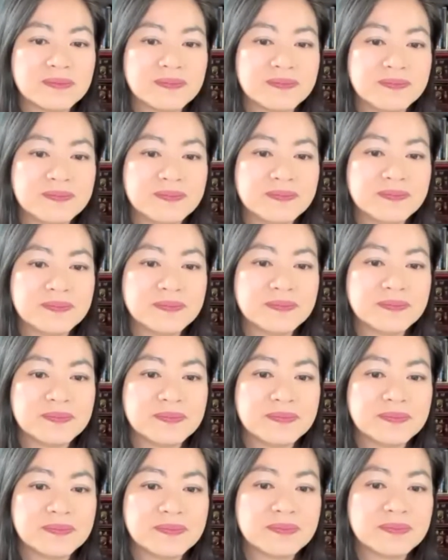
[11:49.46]

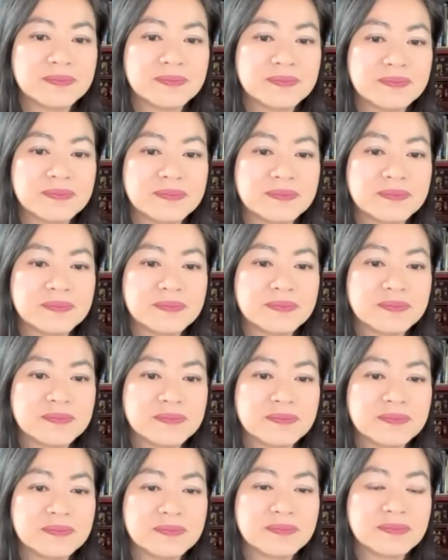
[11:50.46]

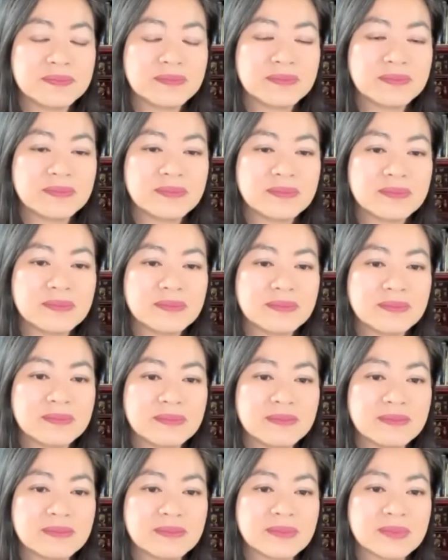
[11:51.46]

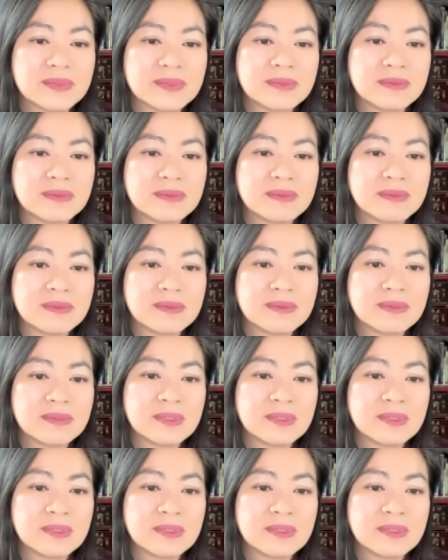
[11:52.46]
(no one is talking)